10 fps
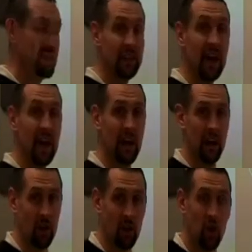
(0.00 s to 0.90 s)
in the
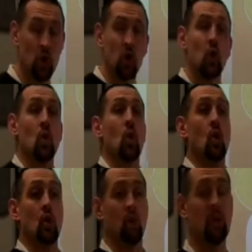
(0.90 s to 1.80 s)
air.
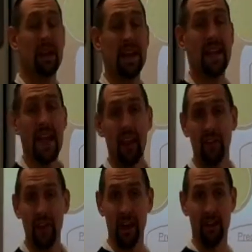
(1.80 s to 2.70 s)
We inhale
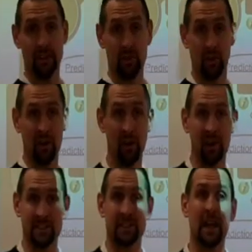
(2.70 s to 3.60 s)
the air into our
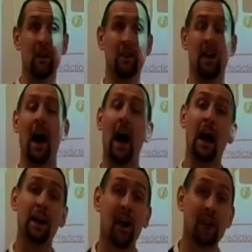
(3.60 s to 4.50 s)
lungs. Now we have a
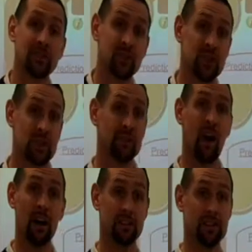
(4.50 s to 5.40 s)
high concentration of
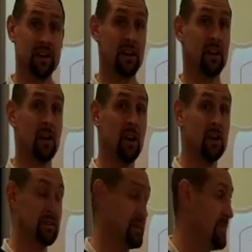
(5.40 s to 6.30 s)
oxygen in our
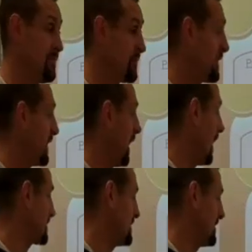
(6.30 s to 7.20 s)
lungs. The
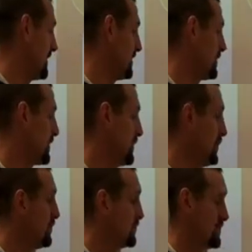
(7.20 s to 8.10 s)
oxygen
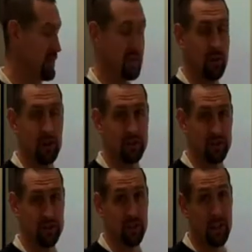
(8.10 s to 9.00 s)
diffuses across
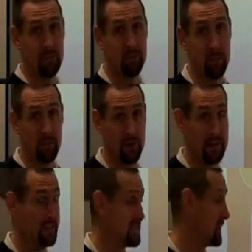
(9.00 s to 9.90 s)
those thin
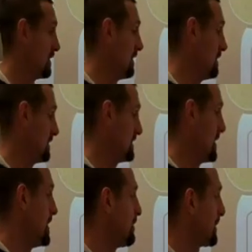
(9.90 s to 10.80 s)
membranes in our lungs
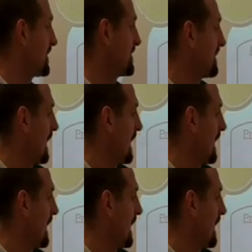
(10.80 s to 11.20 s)
to